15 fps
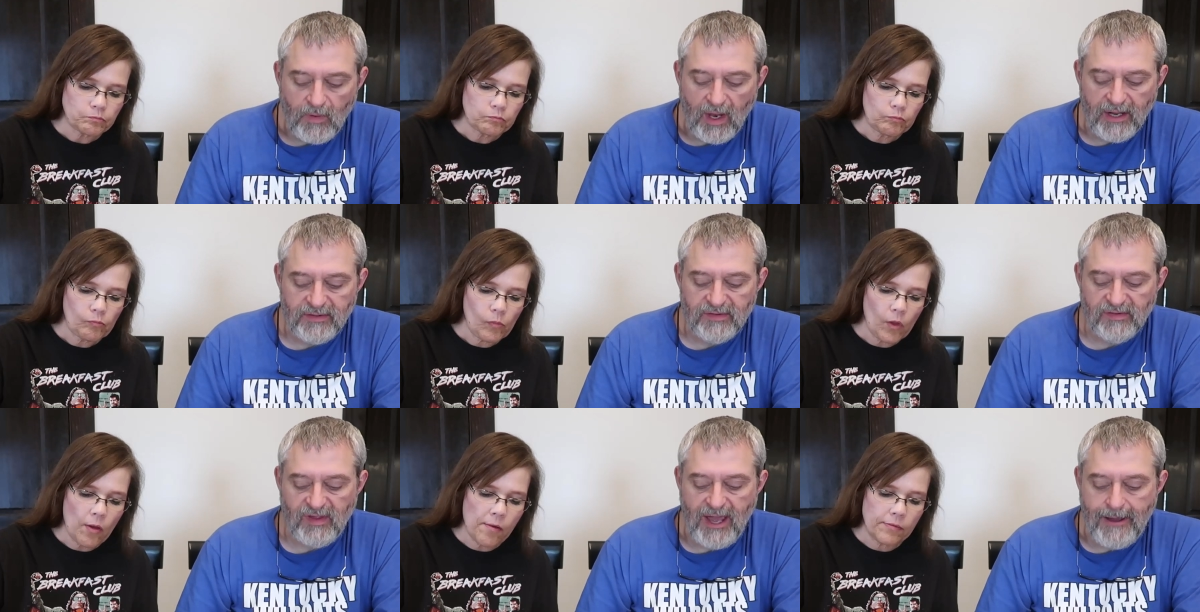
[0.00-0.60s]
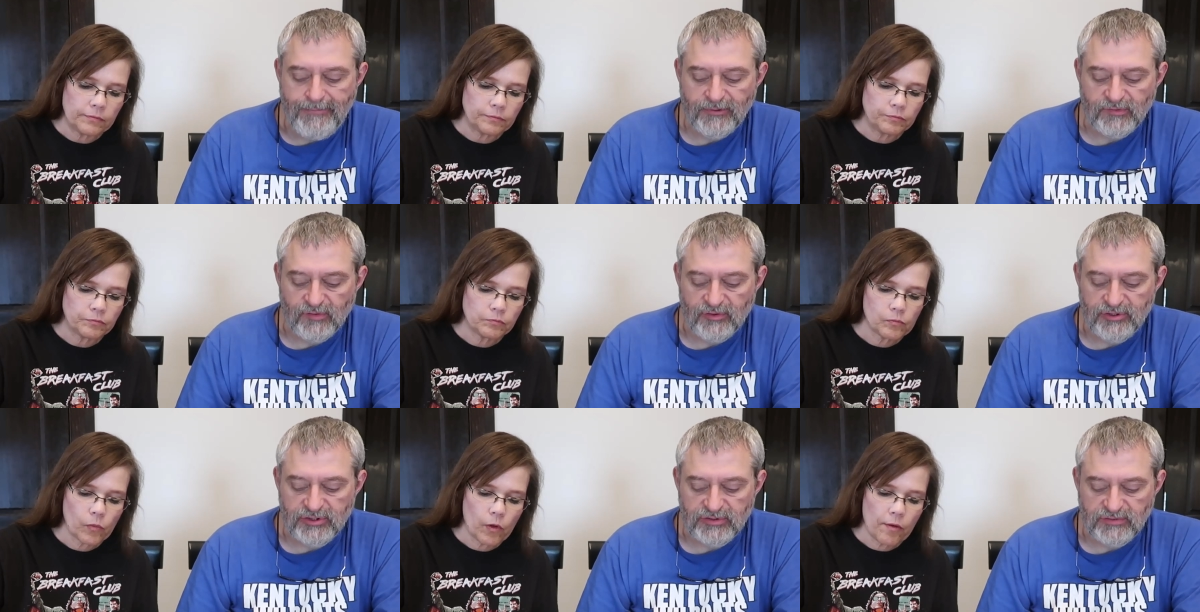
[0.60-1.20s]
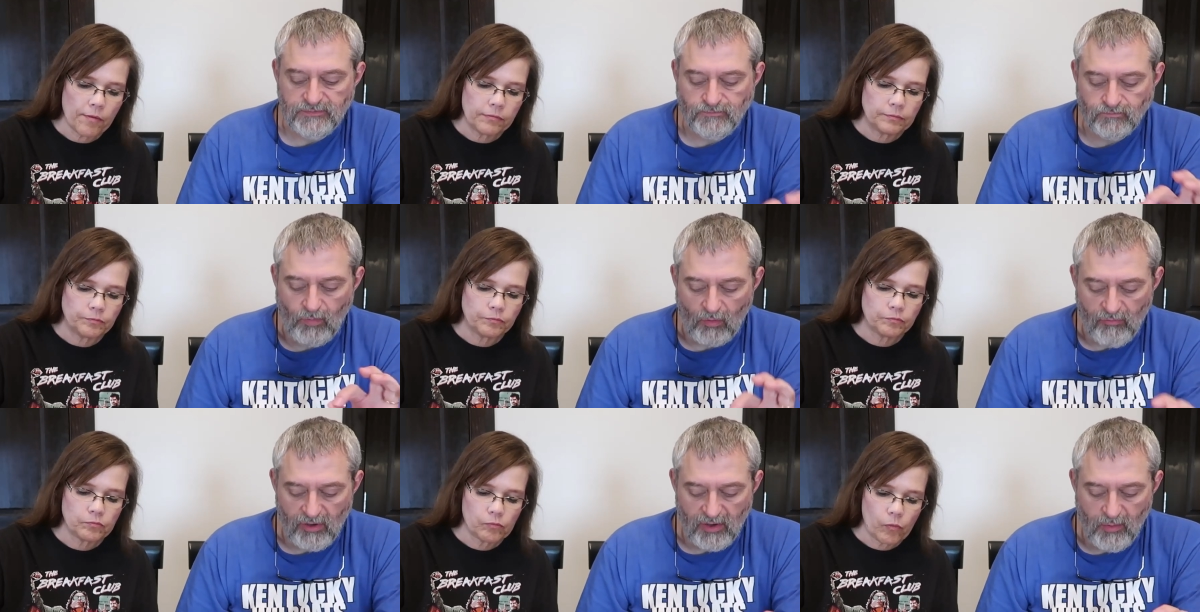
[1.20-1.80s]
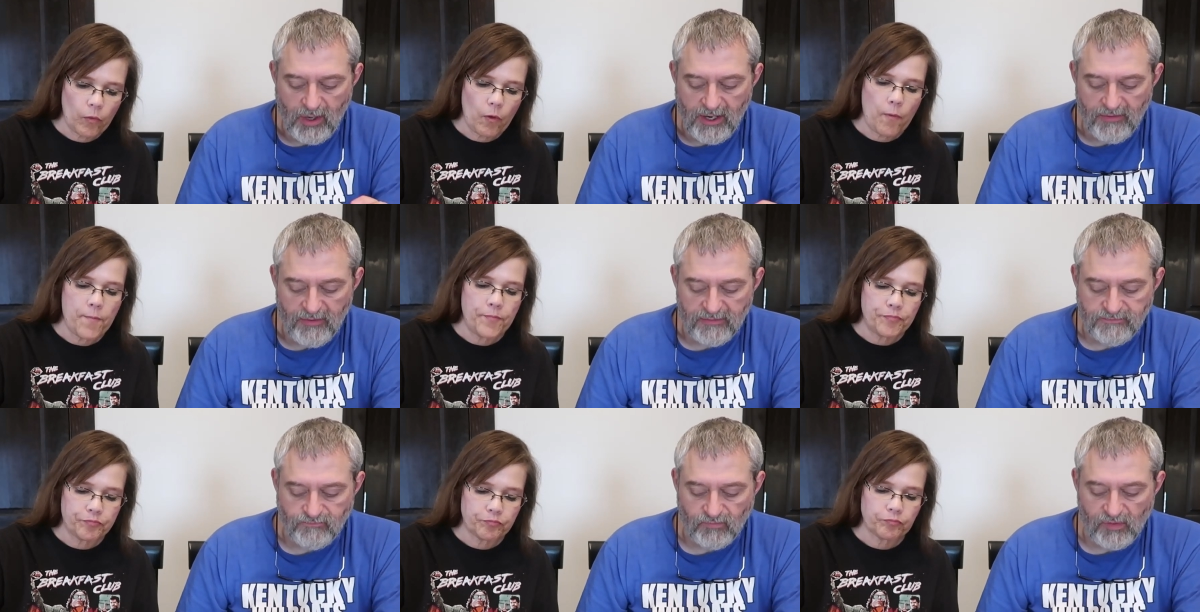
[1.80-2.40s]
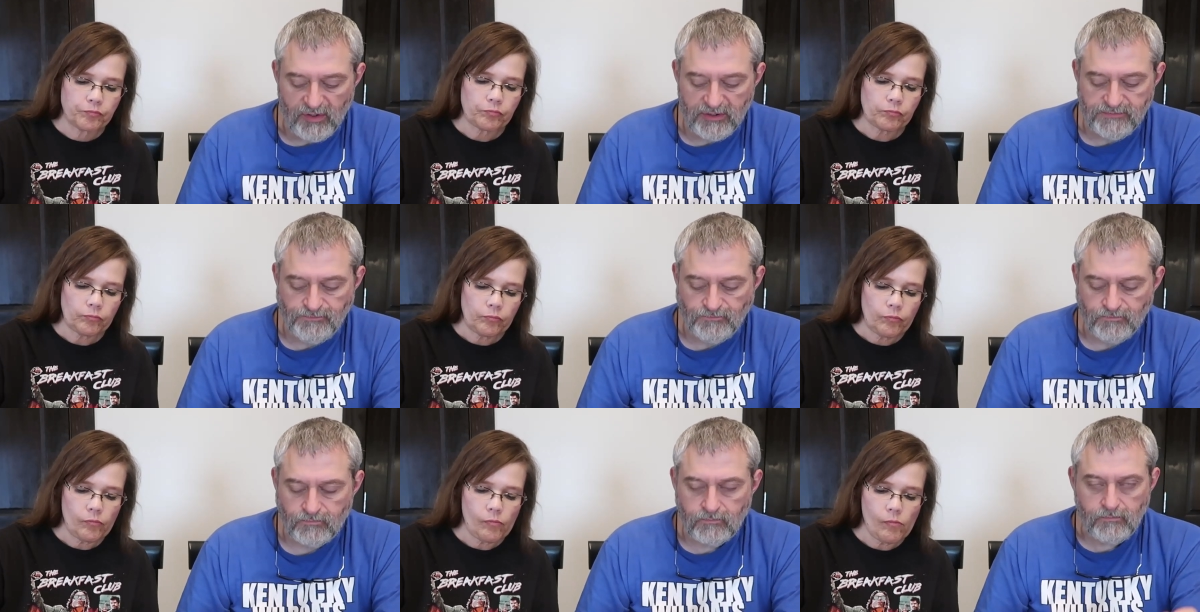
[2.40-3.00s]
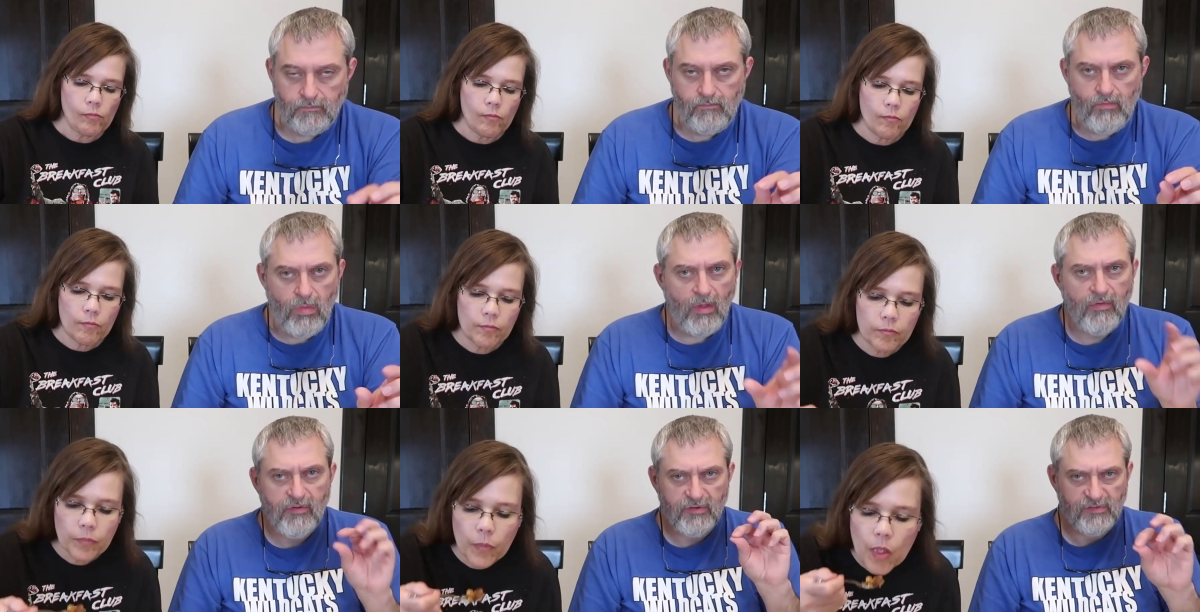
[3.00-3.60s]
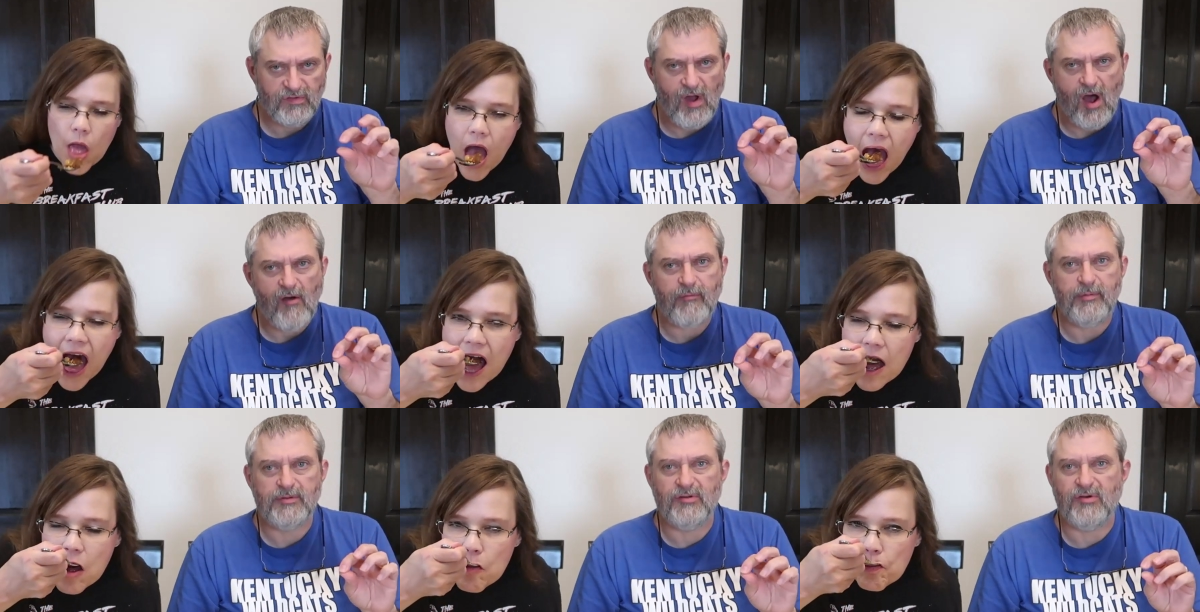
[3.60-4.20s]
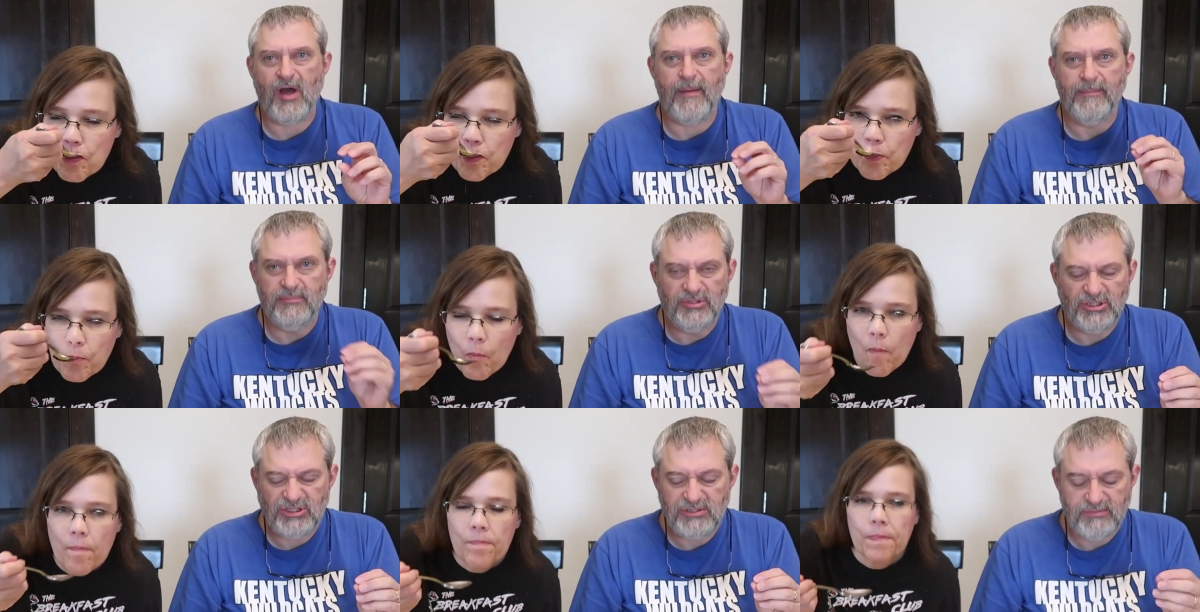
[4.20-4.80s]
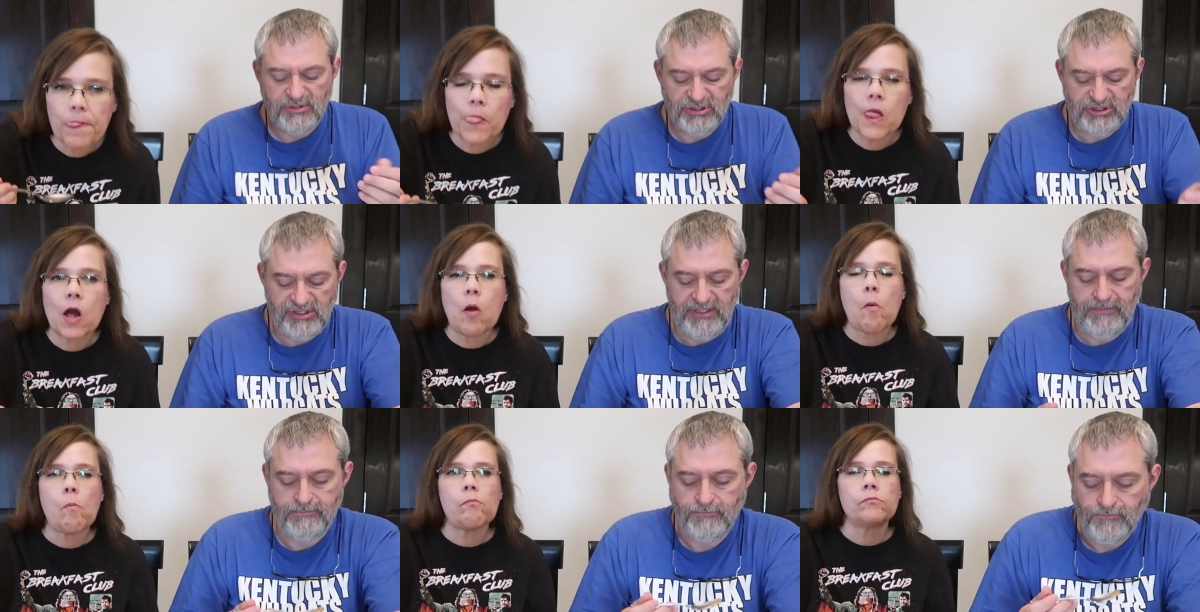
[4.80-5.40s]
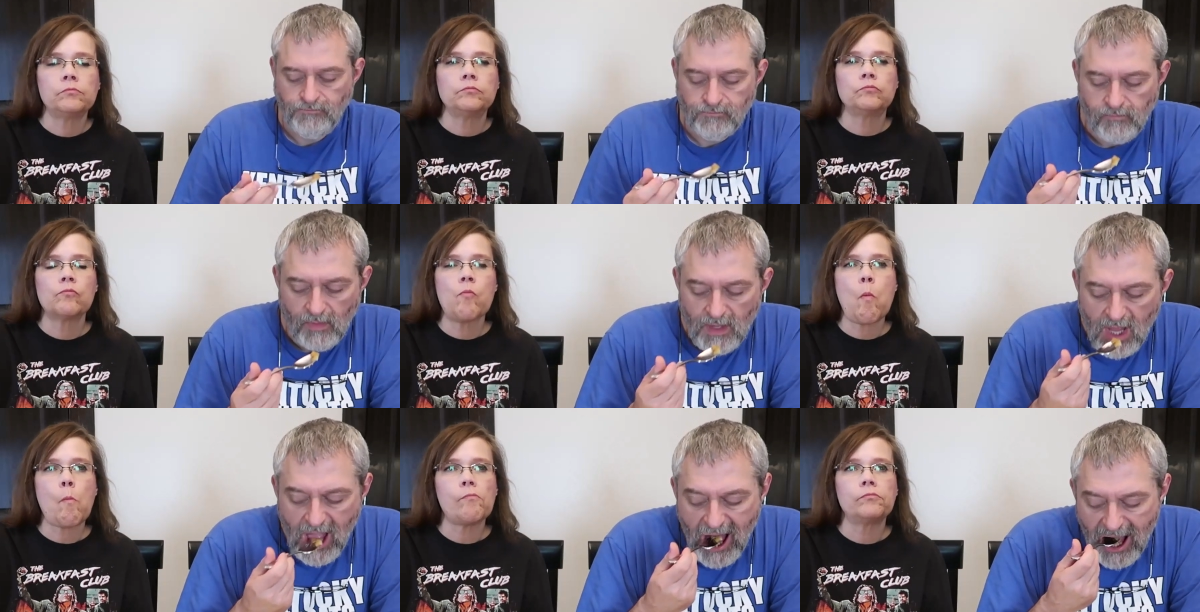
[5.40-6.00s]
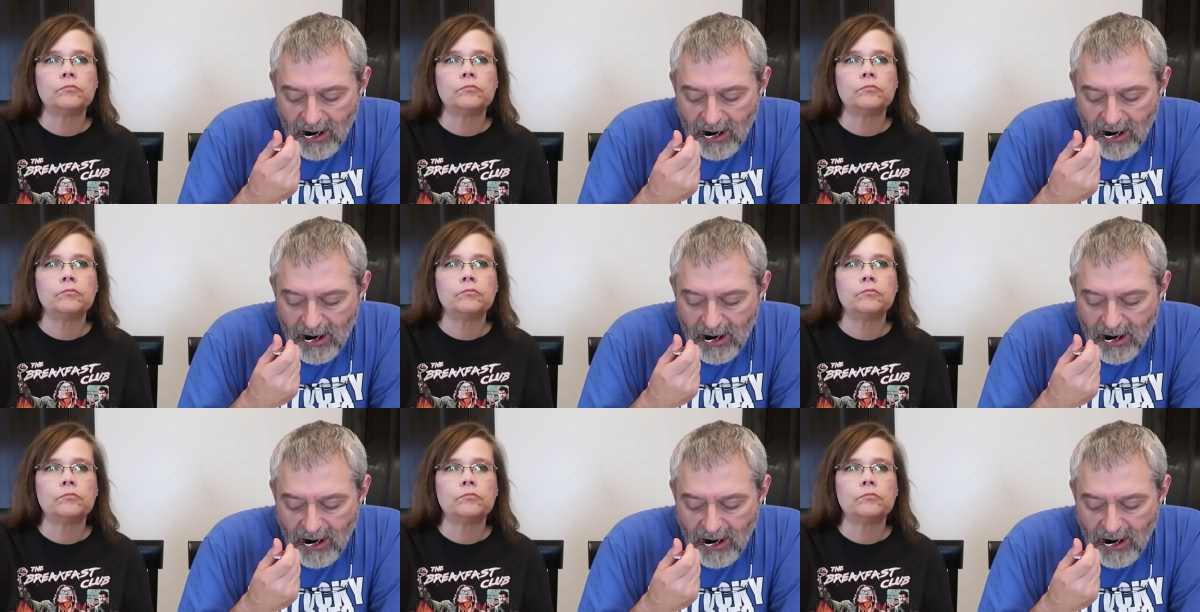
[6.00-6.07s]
Speaker 1: I like it that the apples are cooked really well. They're they're they're soft, but they're not mushy mushy. Mm-hmm.